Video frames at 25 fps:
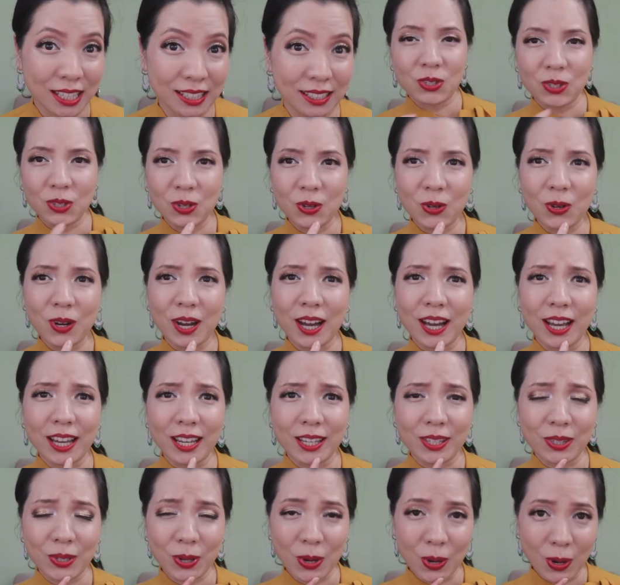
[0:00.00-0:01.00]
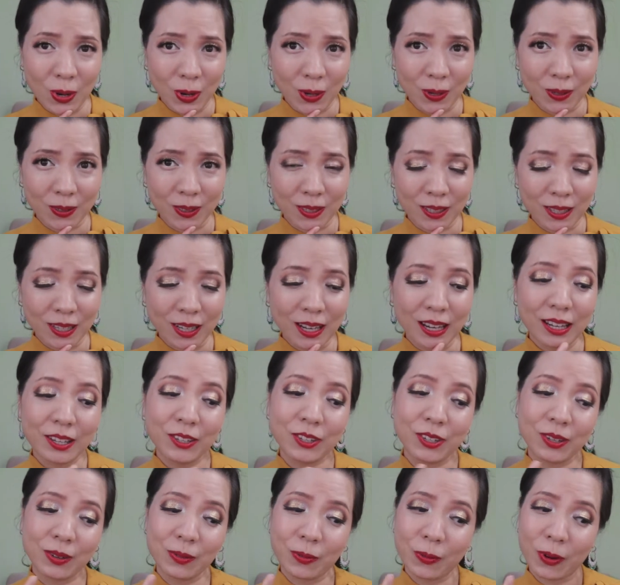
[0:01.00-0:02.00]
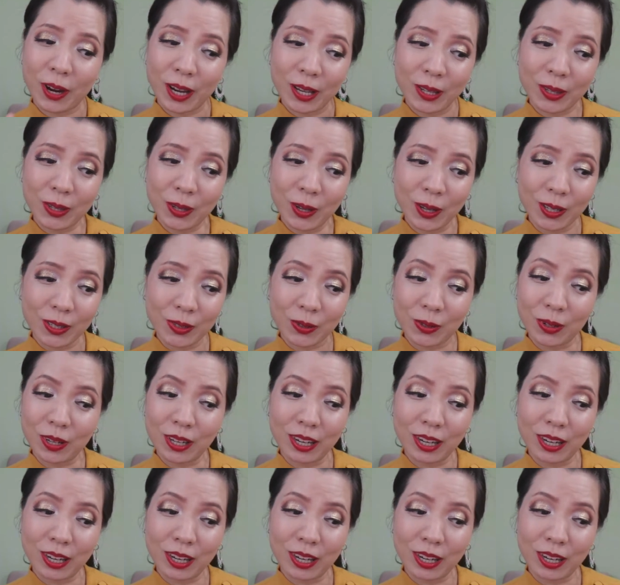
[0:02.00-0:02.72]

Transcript: So I thought, why not